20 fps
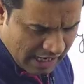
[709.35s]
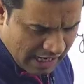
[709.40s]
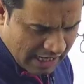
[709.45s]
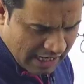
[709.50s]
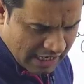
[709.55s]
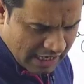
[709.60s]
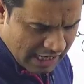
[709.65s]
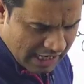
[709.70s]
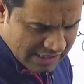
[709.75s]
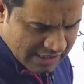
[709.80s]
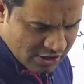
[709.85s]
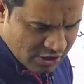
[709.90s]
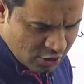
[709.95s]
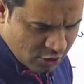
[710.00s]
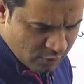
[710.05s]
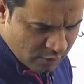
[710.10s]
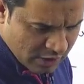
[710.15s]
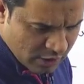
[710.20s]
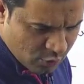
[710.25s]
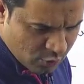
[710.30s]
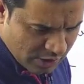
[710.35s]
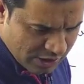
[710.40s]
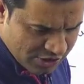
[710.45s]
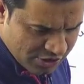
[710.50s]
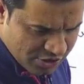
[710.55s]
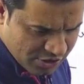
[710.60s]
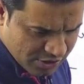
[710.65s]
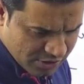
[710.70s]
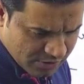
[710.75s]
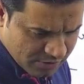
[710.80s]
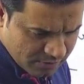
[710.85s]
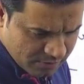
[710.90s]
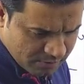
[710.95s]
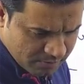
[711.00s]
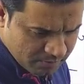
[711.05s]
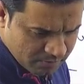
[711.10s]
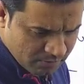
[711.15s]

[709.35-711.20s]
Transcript: I'll ask you one question,